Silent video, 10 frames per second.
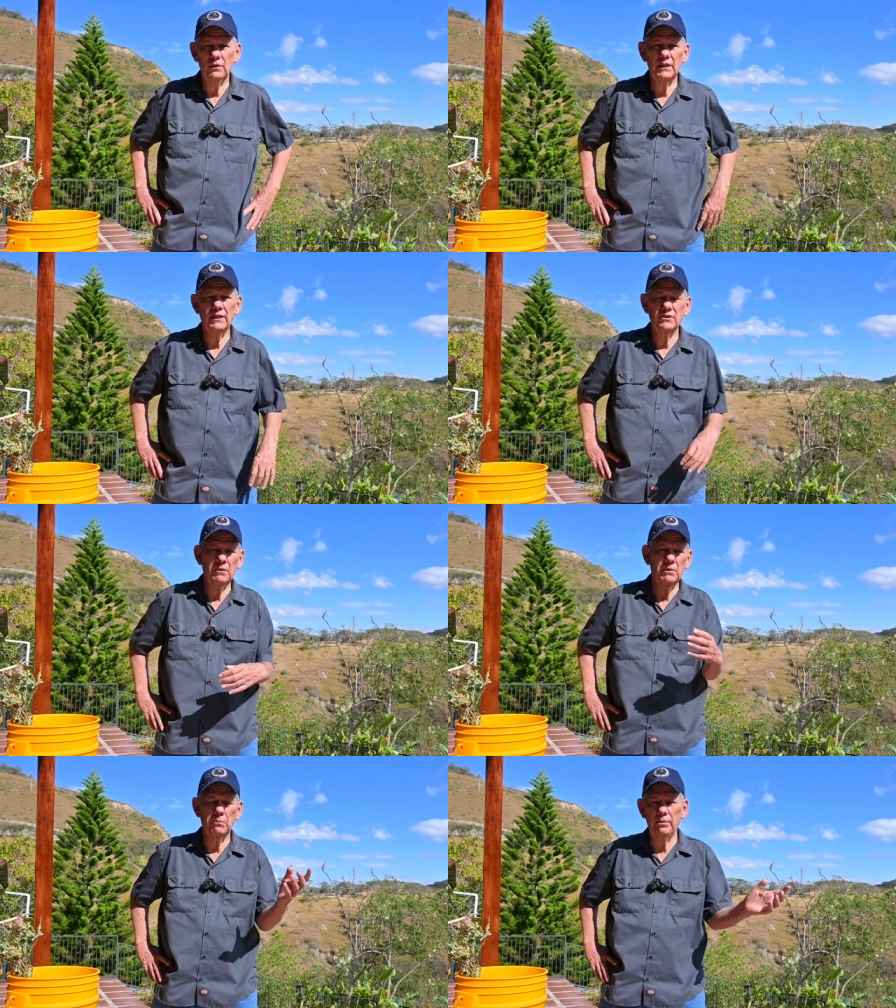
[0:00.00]
We let
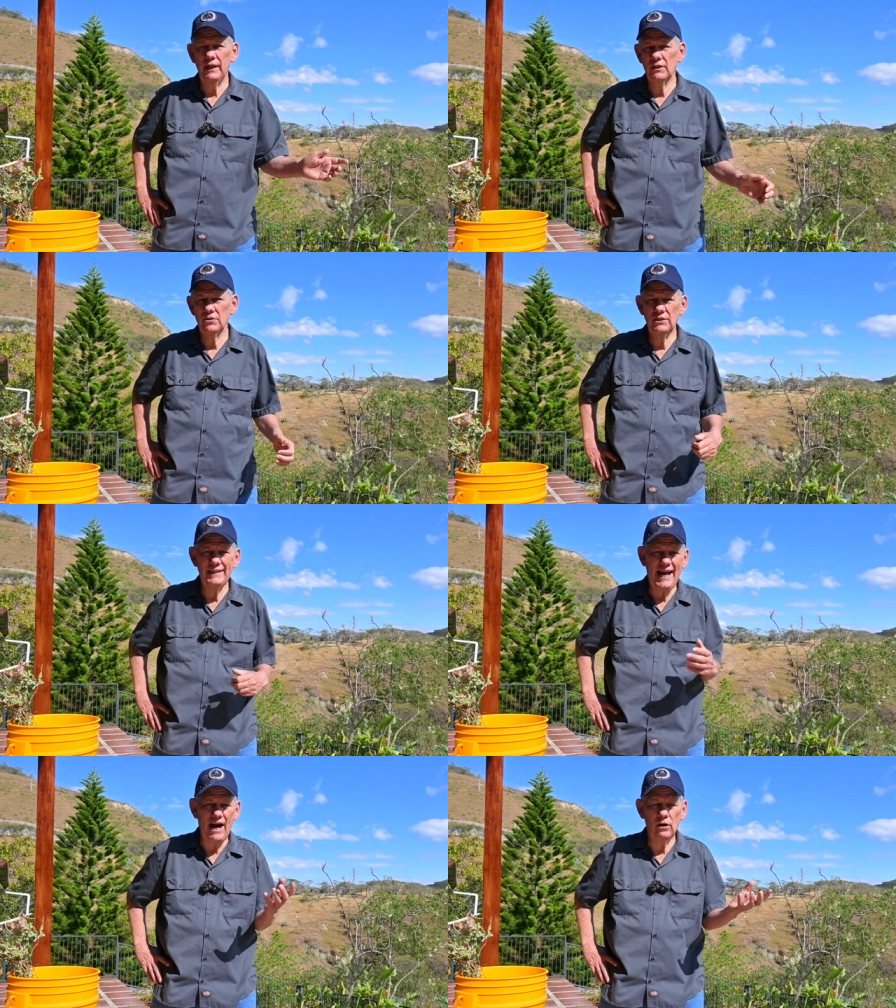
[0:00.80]
some of the plants
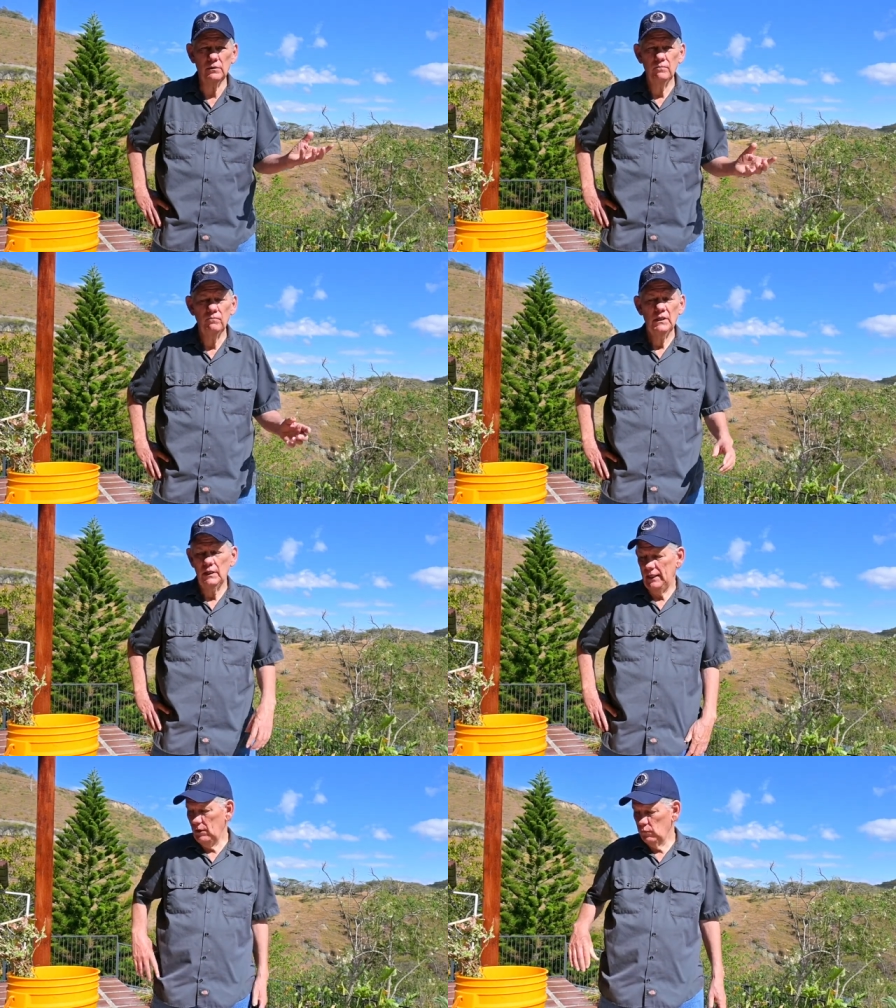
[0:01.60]
seed out
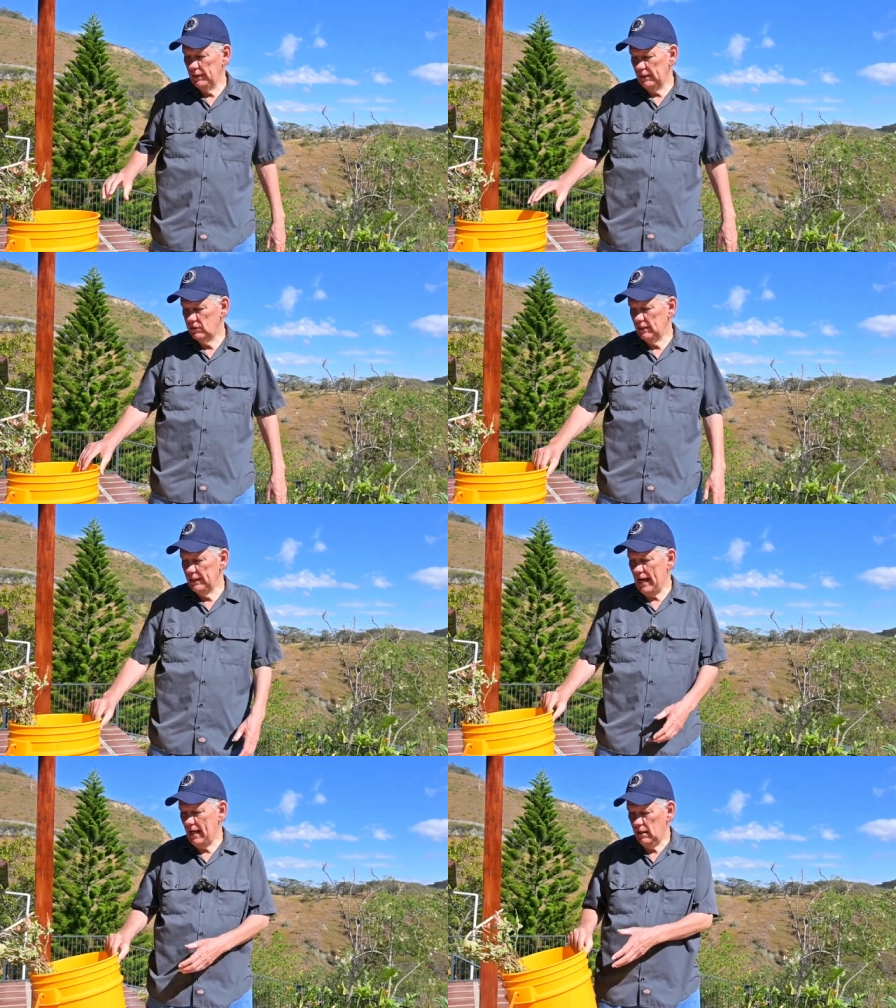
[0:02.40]
and when they
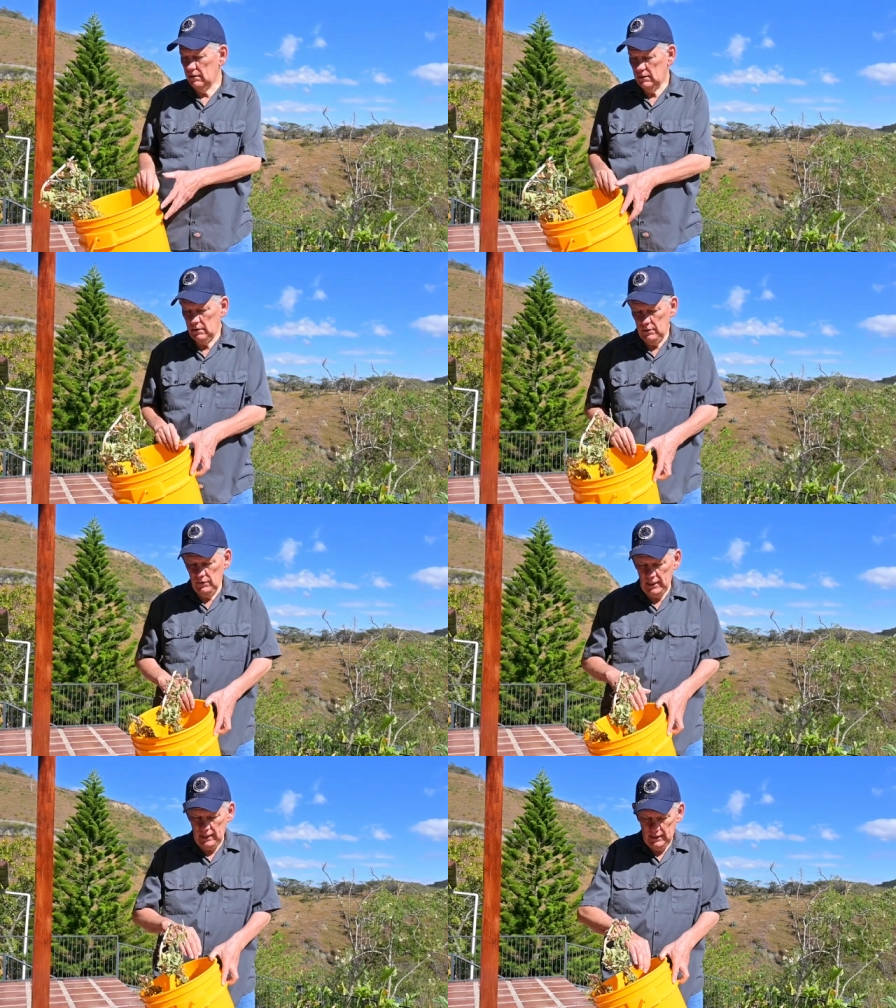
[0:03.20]
seed out,
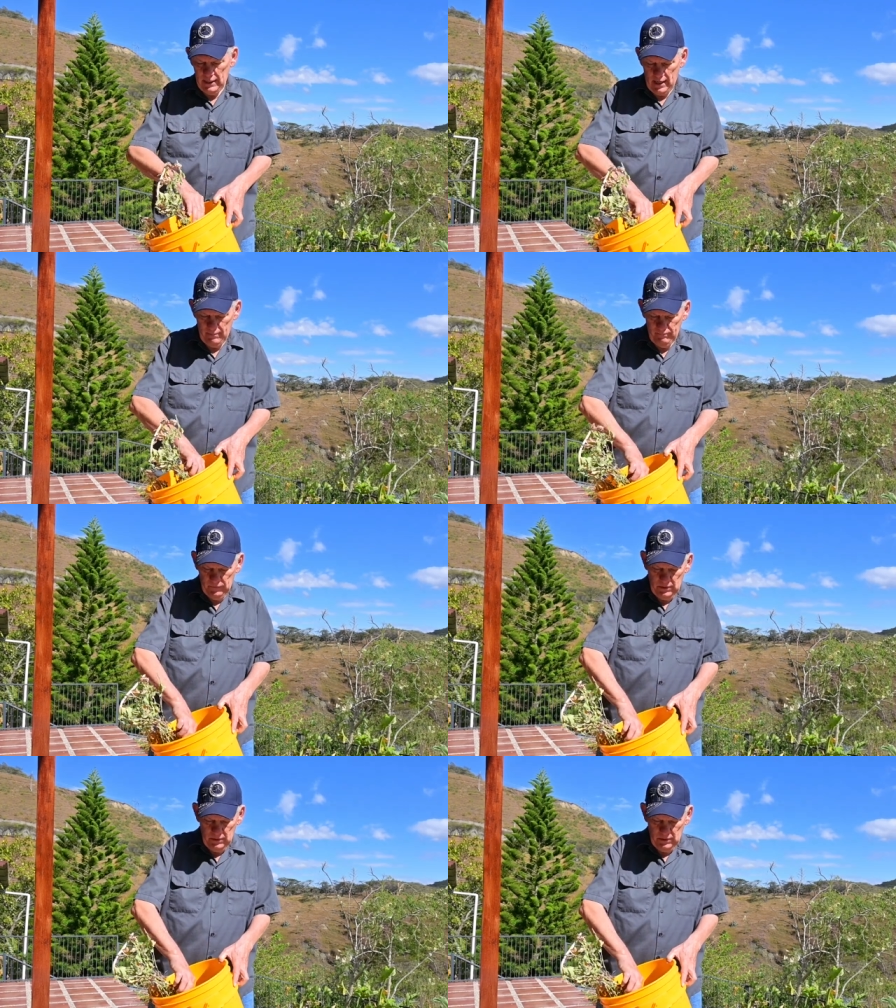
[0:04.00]
they um,